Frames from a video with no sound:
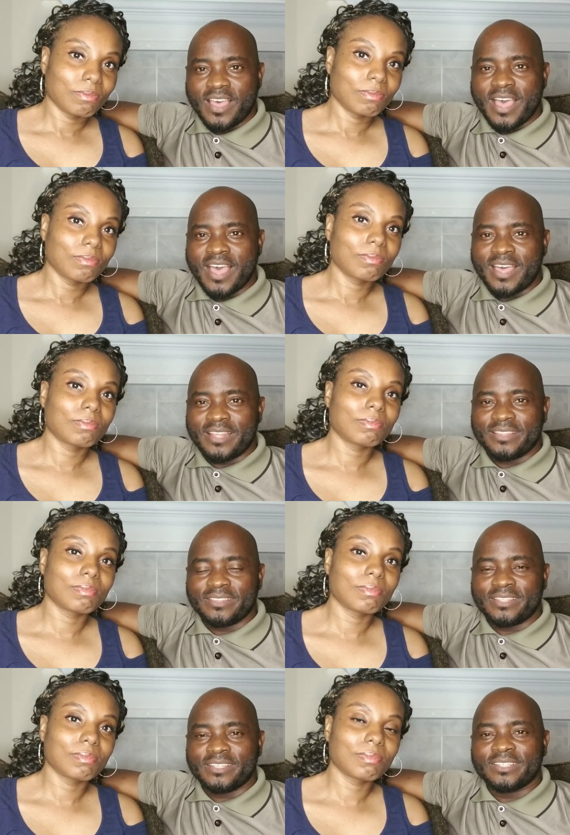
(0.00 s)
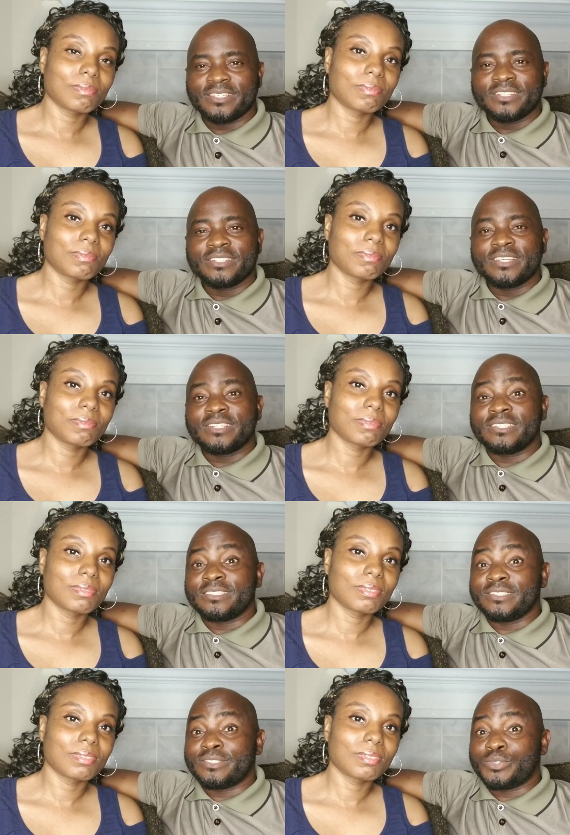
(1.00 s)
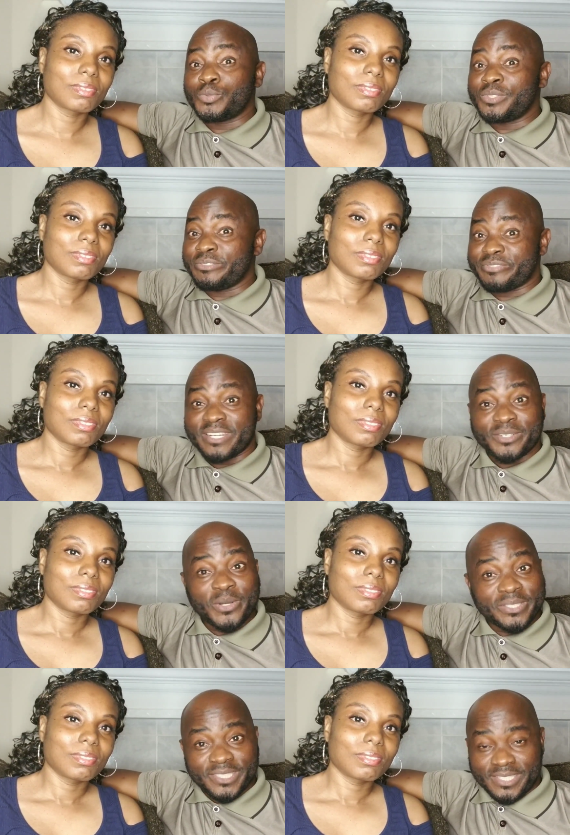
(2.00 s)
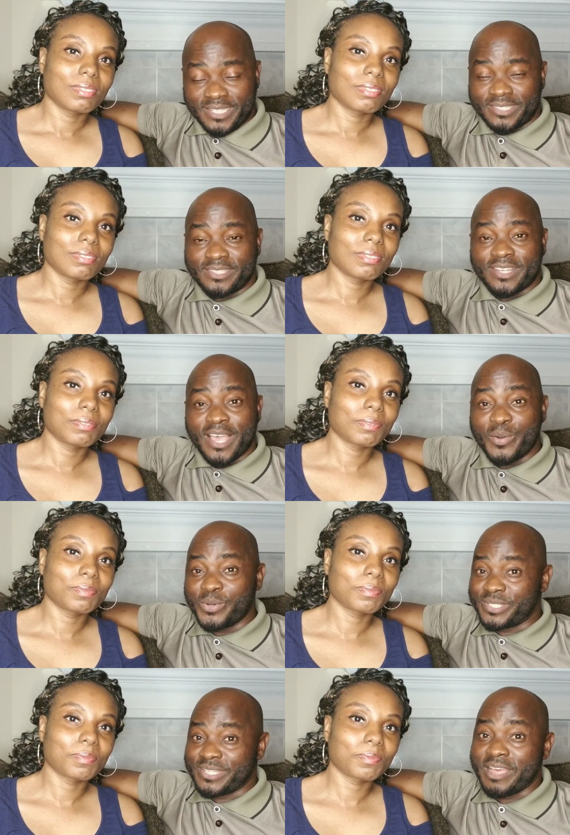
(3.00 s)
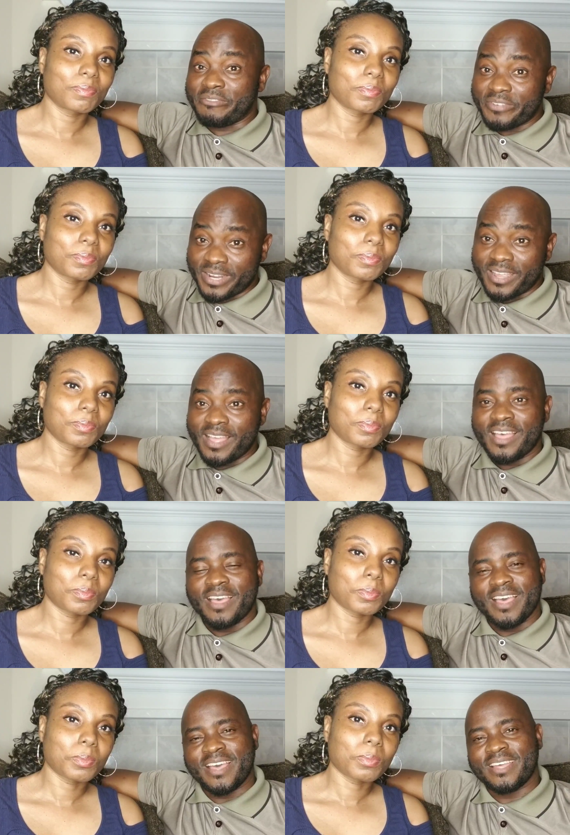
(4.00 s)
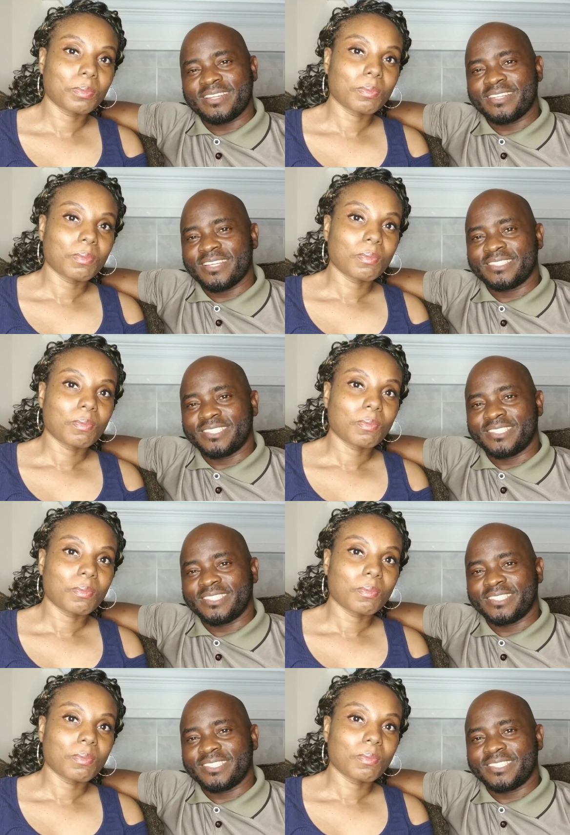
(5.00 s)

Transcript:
Speaker 1: and two different continents. I was in Africa and uh,